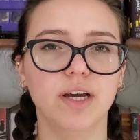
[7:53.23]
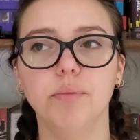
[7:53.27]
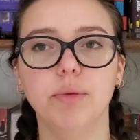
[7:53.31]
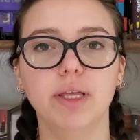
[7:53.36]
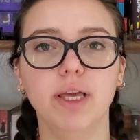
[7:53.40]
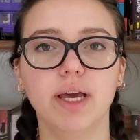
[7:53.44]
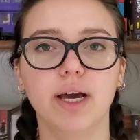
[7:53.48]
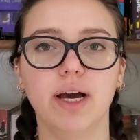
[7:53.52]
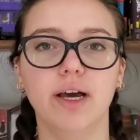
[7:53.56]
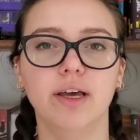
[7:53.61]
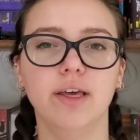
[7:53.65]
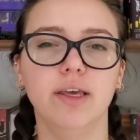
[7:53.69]
But
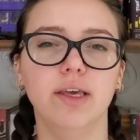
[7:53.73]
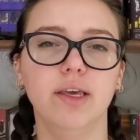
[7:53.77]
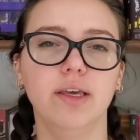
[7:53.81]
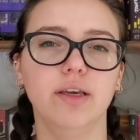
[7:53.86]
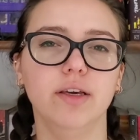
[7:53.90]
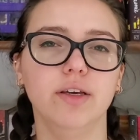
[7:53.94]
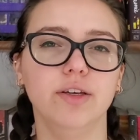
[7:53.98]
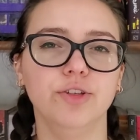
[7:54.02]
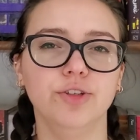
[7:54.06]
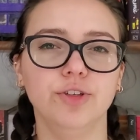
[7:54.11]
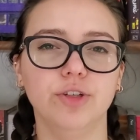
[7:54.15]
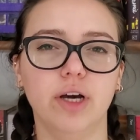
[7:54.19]
yeah,
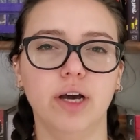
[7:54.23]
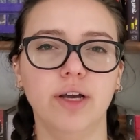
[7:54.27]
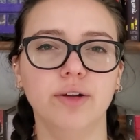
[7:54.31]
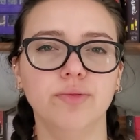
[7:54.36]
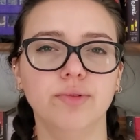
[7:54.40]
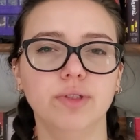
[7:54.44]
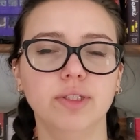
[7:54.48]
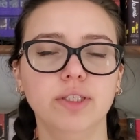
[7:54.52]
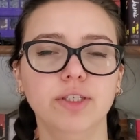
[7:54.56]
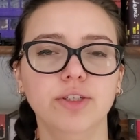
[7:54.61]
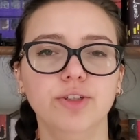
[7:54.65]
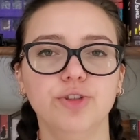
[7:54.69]
I
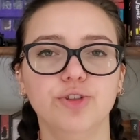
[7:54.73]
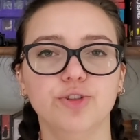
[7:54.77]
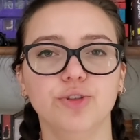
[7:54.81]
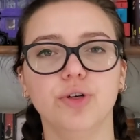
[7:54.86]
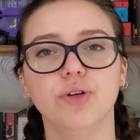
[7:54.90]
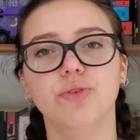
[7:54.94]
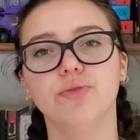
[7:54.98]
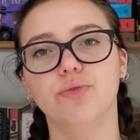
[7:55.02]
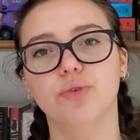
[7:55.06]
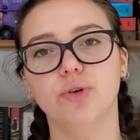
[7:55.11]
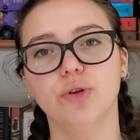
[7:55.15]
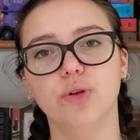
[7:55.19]
really enjoy
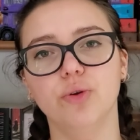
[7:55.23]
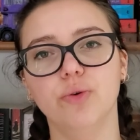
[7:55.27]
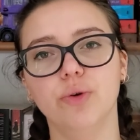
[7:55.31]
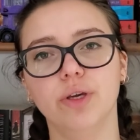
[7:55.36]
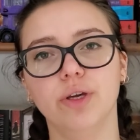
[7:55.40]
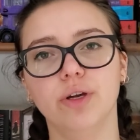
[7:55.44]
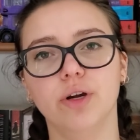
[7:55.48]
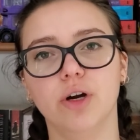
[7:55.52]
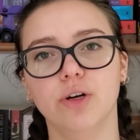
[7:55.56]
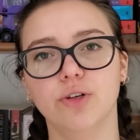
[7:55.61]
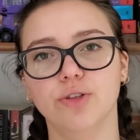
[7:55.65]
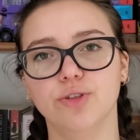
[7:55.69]

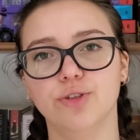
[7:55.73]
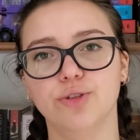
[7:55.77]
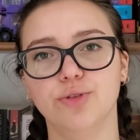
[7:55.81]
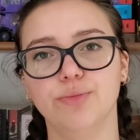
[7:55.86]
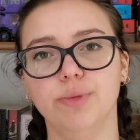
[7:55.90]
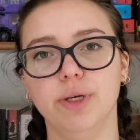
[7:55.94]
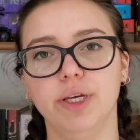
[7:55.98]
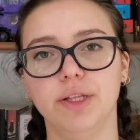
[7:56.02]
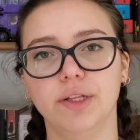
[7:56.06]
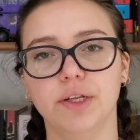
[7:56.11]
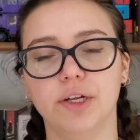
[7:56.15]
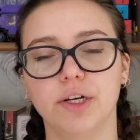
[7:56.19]
following our 2
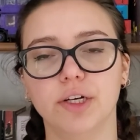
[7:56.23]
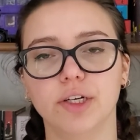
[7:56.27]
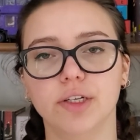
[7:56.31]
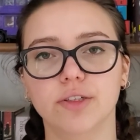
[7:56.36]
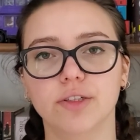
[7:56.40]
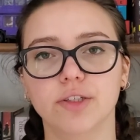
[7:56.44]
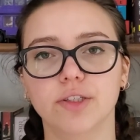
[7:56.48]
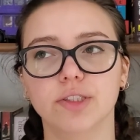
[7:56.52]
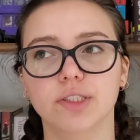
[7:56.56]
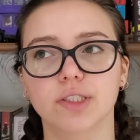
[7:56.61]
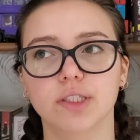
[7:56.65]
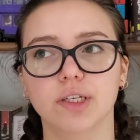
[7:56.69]
main
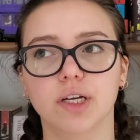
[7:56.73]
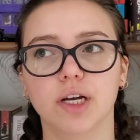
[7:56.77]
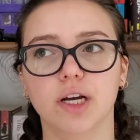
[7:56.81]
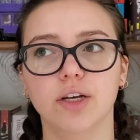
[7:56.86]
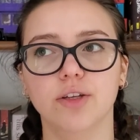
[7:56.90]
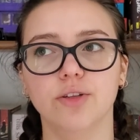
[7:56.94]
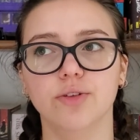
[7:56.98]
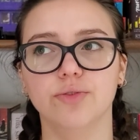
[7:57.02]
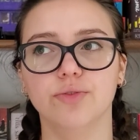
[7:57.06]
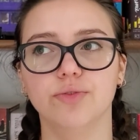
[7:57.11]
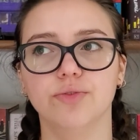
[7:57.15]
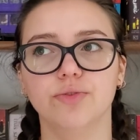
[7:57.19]
characters and kind
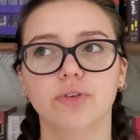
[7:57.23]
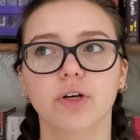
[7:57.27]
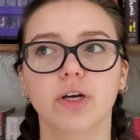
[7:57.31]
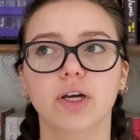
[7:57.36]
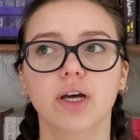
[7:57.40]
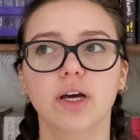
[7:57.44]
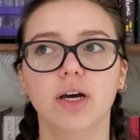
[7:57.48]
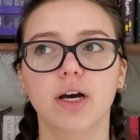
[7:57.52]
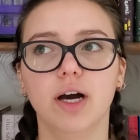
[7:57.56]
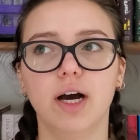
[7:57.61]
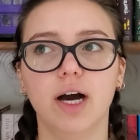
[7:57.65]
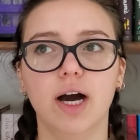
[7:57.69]
of
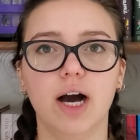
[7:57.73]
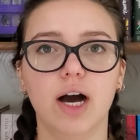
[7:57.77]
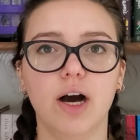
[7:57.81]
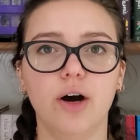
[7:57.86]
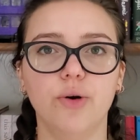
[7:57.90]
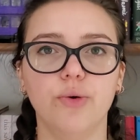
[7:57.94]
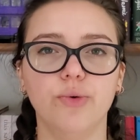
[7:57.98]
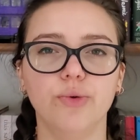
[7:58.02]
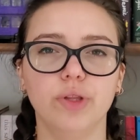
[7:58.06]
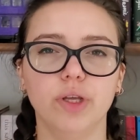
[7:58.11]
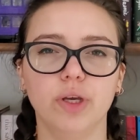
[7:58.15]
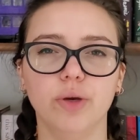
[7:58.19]

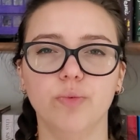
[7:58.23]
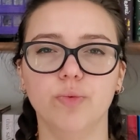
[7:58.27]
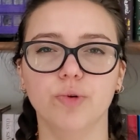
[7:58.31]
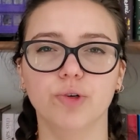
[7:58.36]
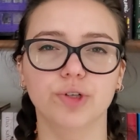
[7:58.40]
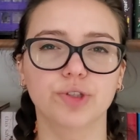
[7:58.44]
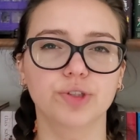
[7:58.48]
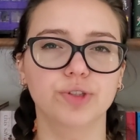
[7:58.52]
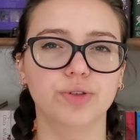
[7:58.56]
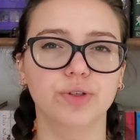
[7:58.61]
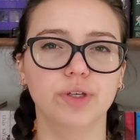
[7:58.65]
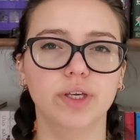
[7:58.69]
how they
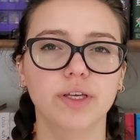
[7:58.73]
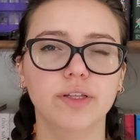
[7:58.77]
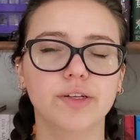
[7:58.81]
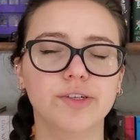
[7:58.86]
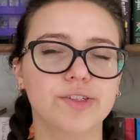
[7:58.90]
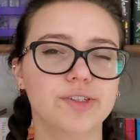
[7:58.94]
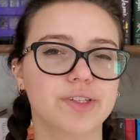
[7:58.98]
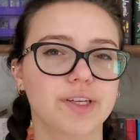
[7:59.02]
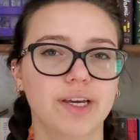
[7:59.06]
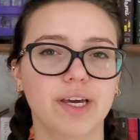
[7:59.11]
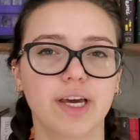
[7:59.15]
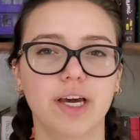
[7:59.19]
work together.
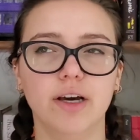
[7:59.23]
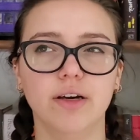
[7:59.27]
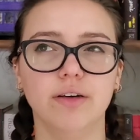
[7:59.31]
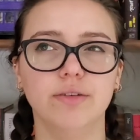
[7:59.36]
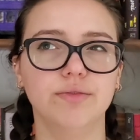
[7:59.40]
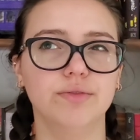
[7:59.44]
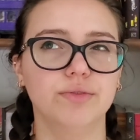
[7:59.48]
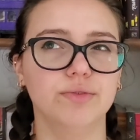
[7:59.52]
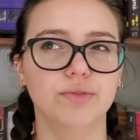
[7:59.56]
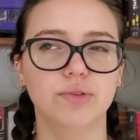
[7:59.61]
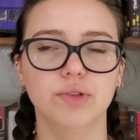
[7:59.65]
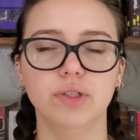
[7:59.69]
They
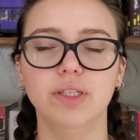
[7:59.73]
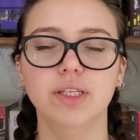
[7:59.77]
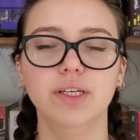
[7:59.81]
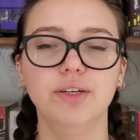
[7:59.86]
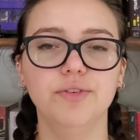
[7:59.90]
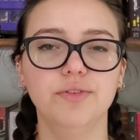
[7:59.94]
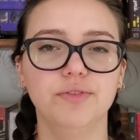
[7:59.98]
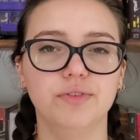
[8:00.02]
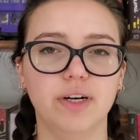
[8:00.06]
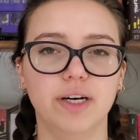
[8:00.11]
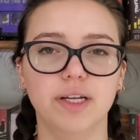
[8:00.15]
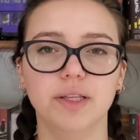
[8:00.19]
have really
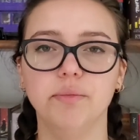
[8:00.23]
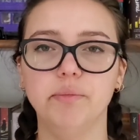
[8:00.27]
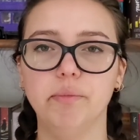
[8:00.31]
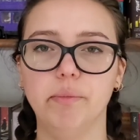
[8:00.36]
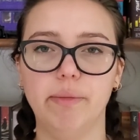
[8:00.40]
fun